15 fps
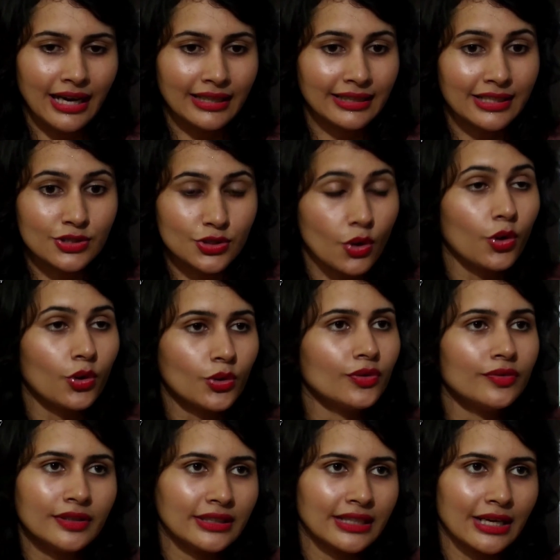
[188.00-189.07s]
I think it's all
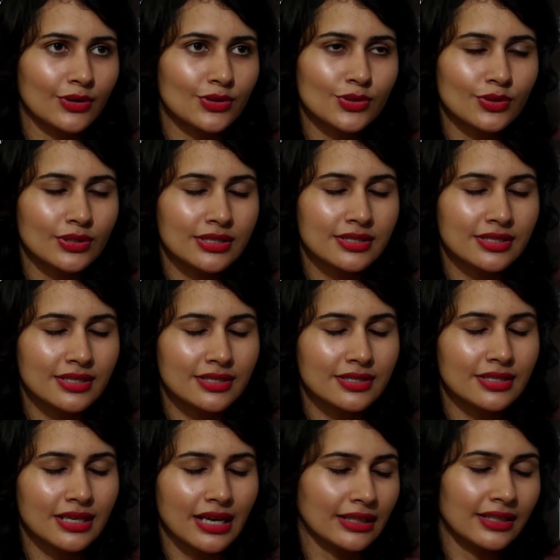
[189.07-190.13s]
over now, so it's
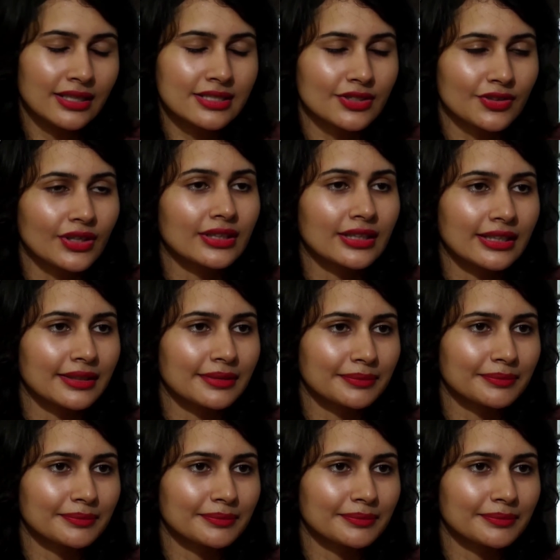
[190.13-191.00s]
I think it's a great thing.